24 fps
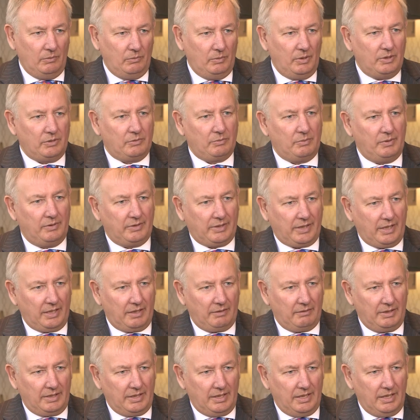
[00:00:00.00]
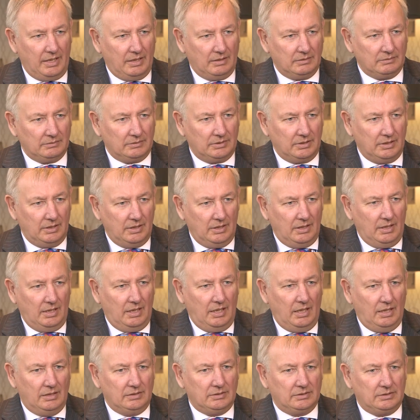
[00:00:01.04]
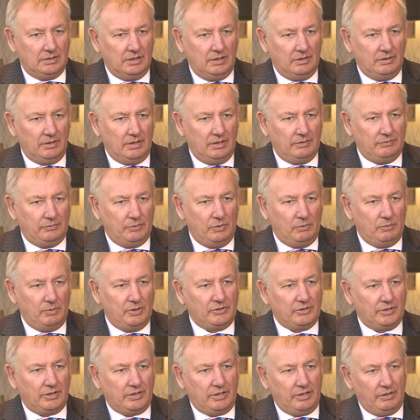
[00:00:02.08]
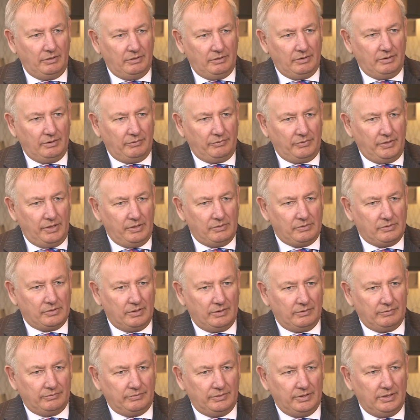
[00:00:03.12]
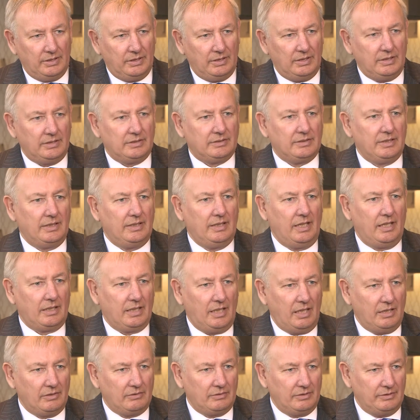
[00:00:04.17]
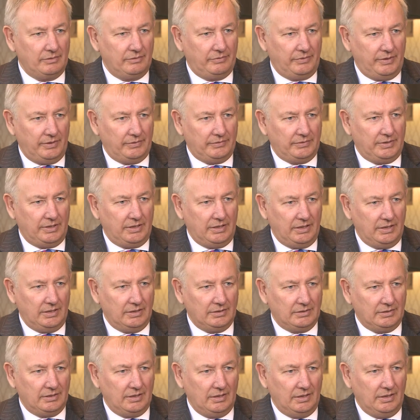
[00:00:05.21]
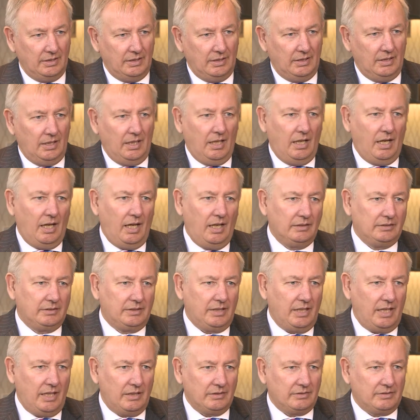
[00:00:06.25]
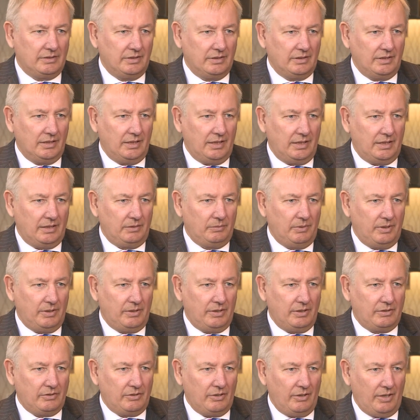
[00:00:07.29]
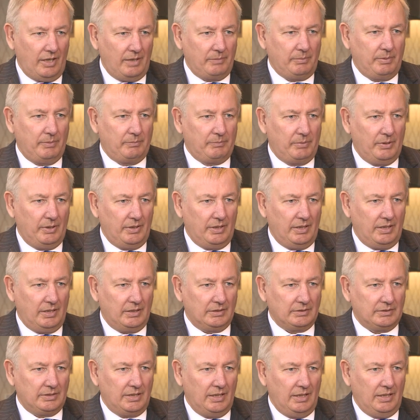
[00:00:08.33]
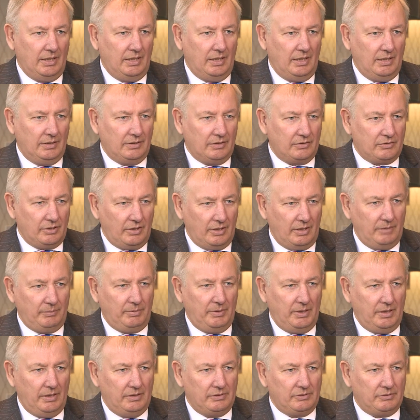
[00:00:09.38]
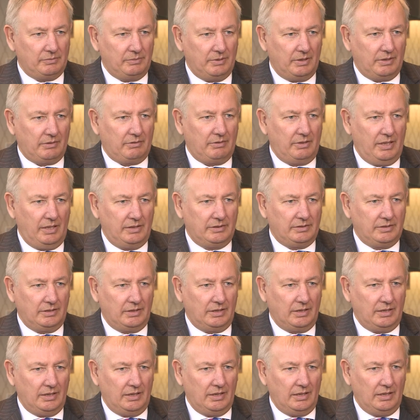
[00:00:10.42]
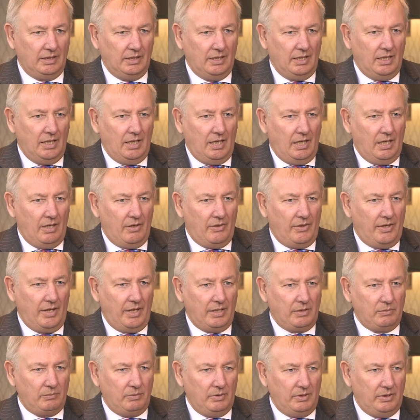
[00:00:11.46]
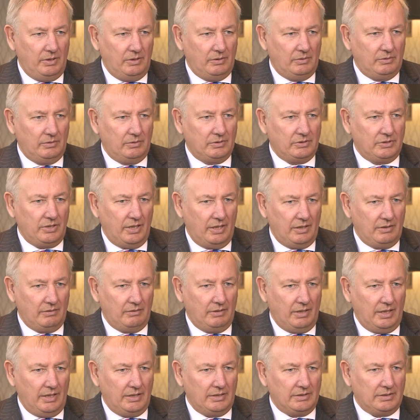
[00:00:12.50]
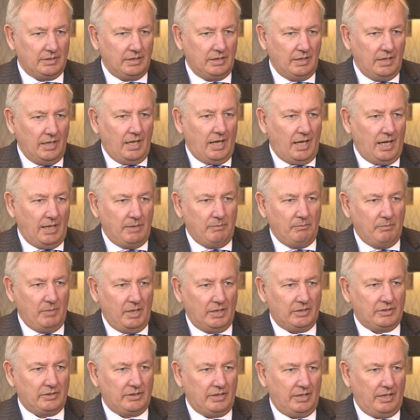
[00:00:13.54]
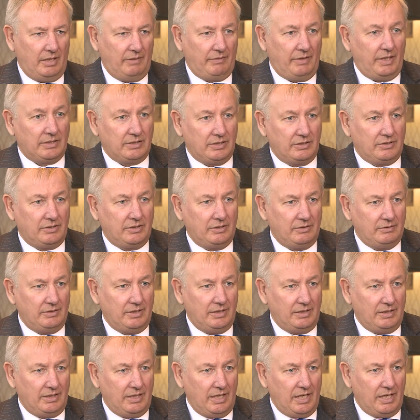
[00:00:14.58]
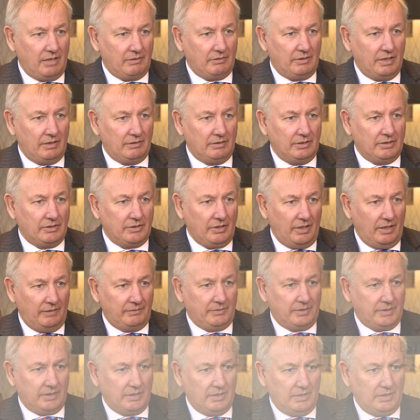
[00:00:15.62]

which we're carrying out. And so, therefore, we're secure in the future for at least another 150 years. Undoubtedly, with the type of product and the type of homes we're creating here, they will generate a must have attitude in the area in time to